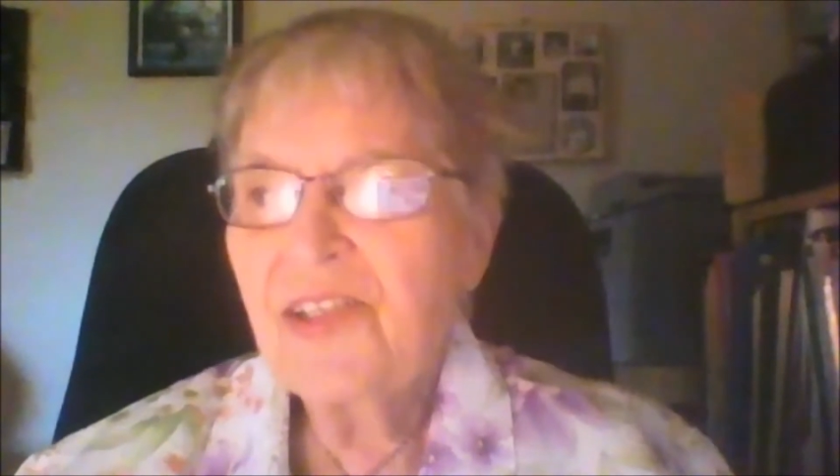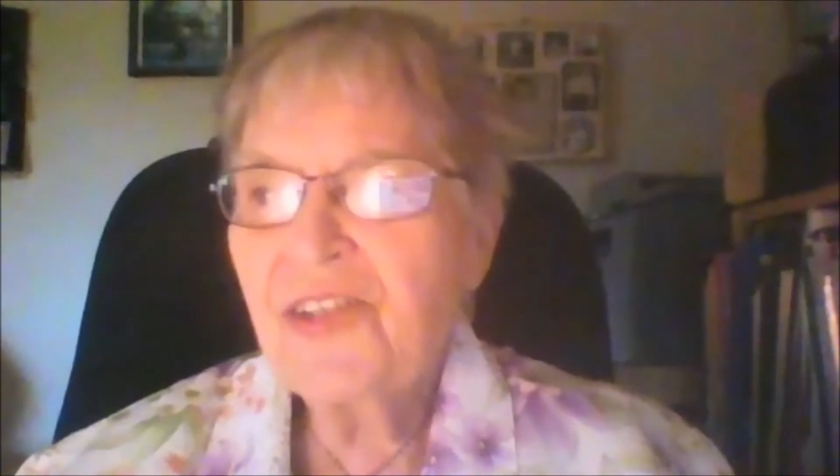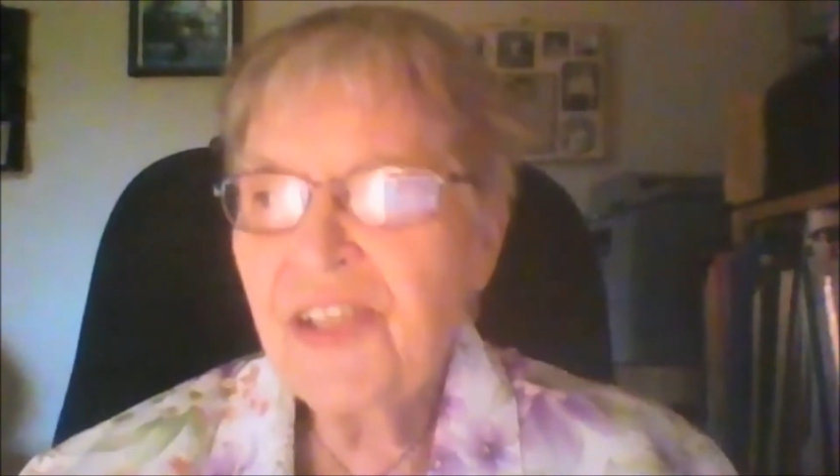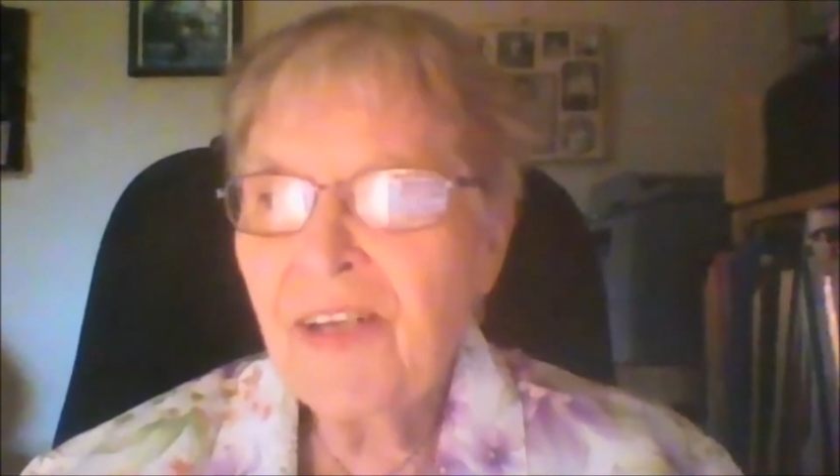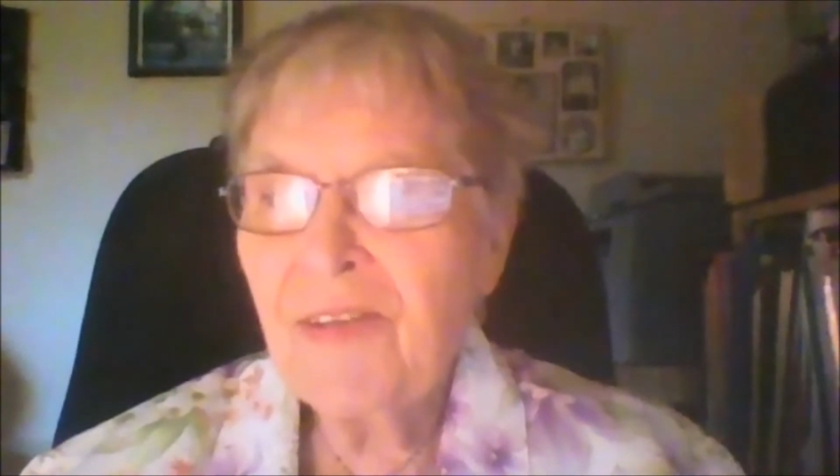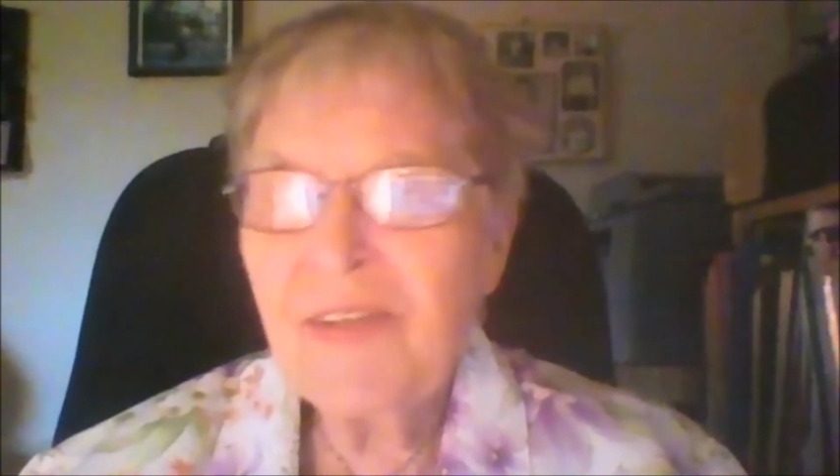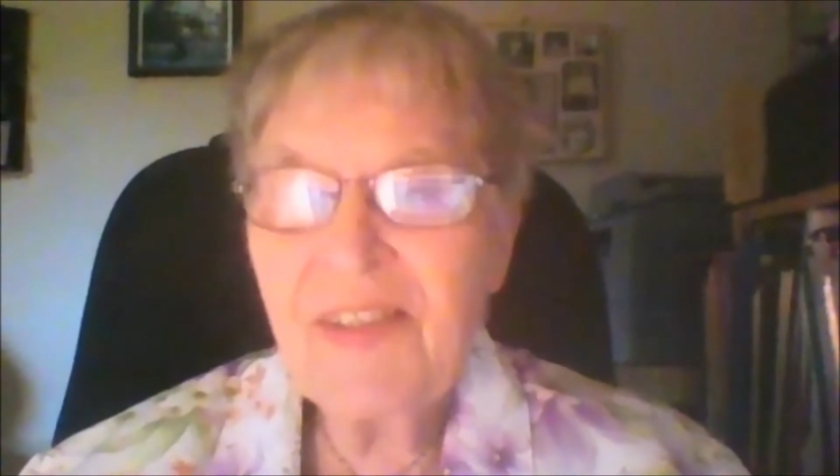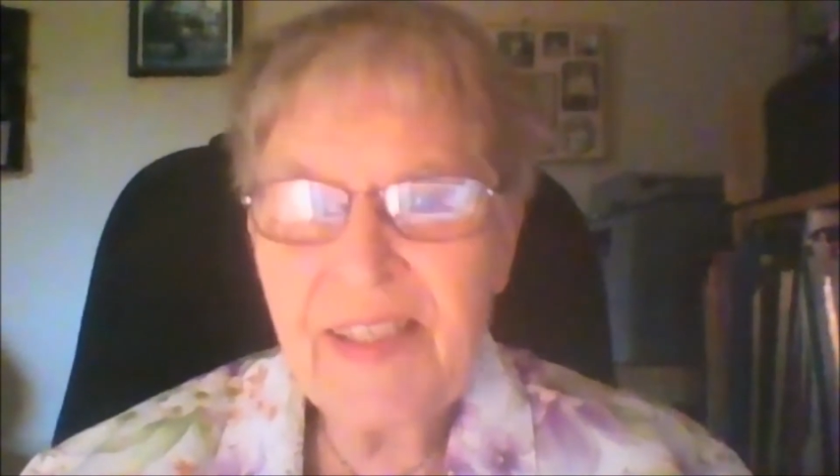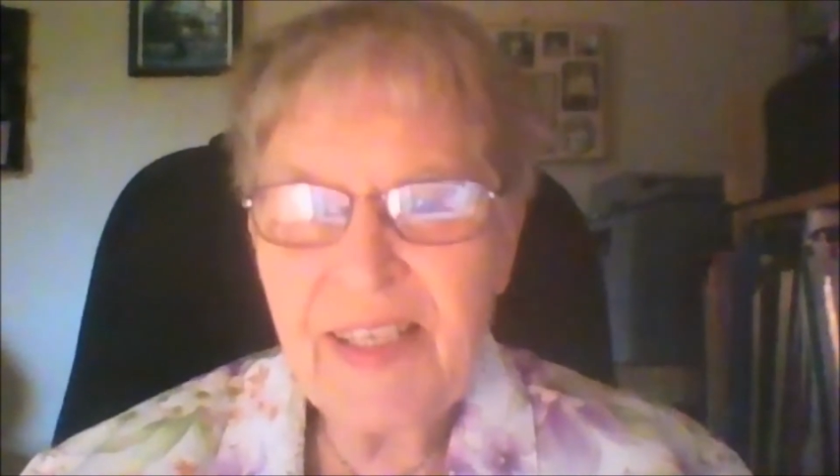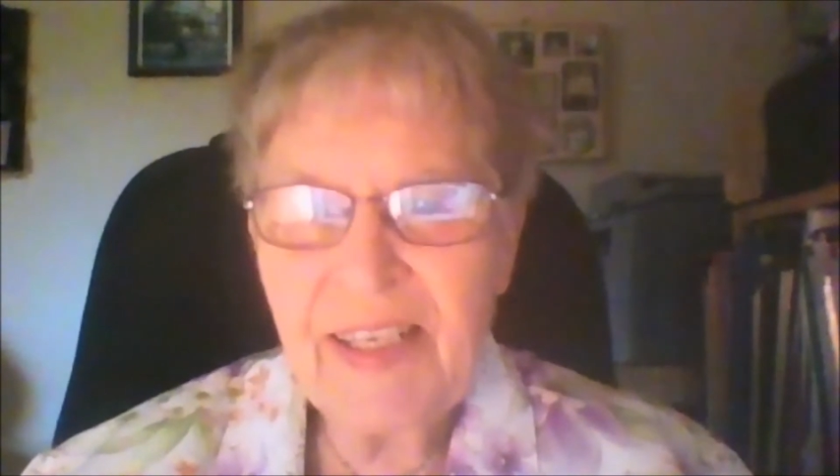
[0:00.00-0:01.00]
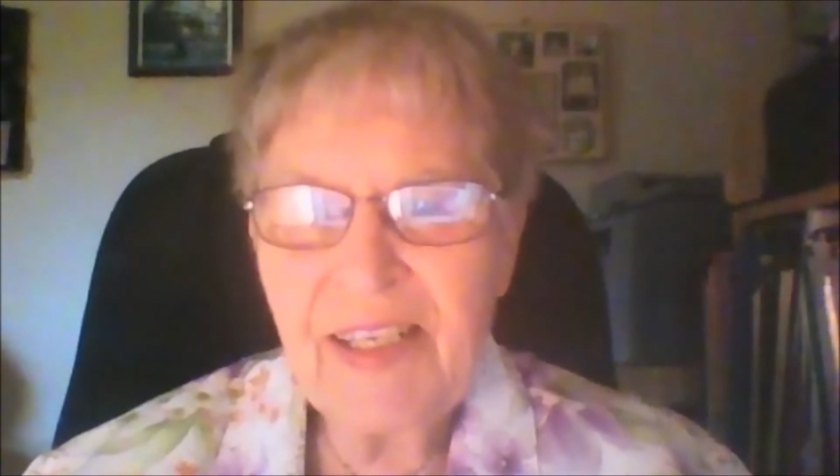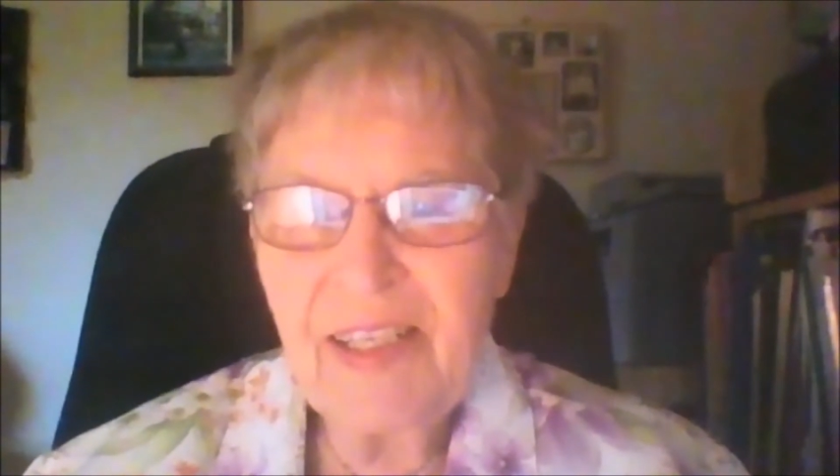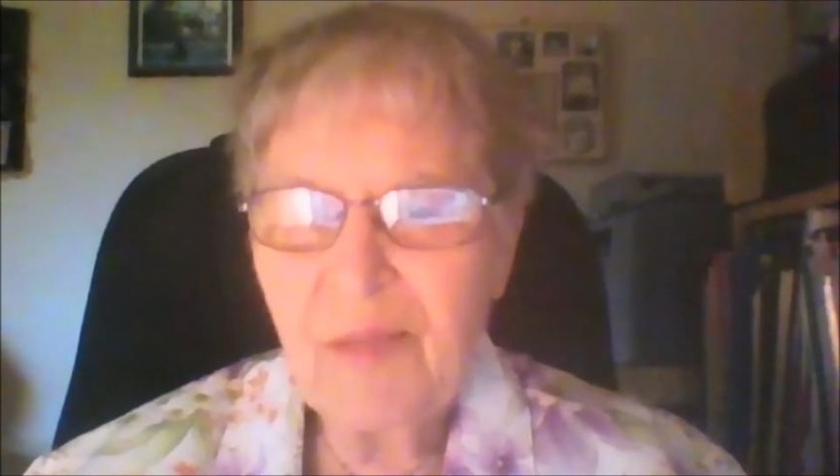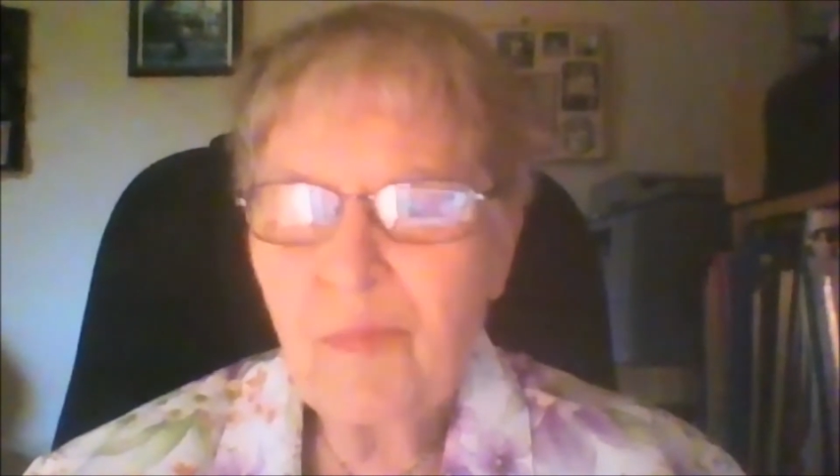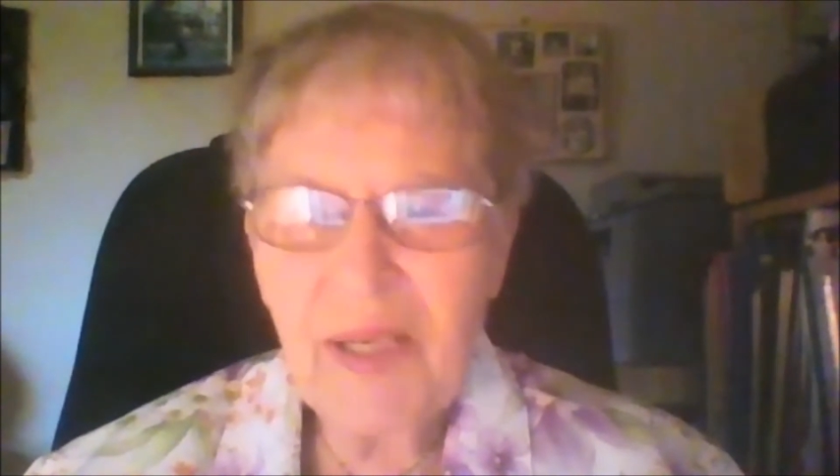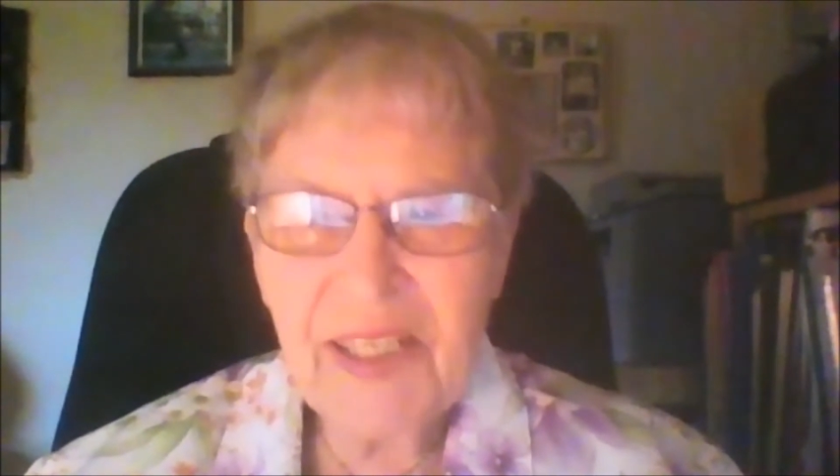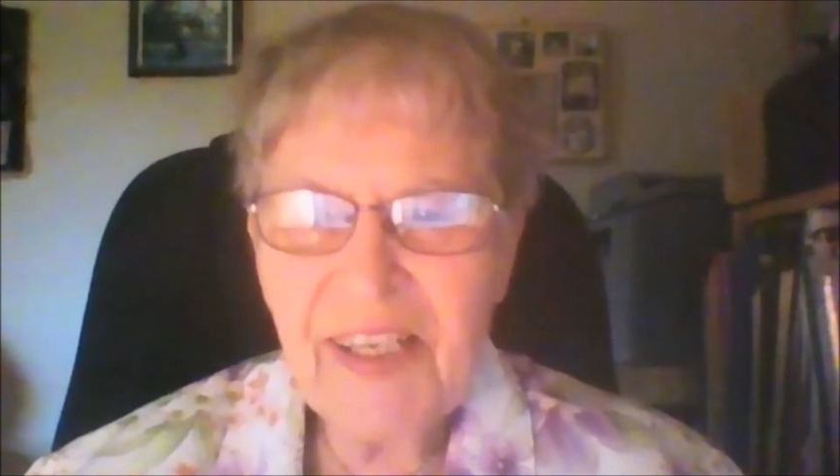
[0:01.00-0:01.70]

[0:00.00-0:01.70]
shared today by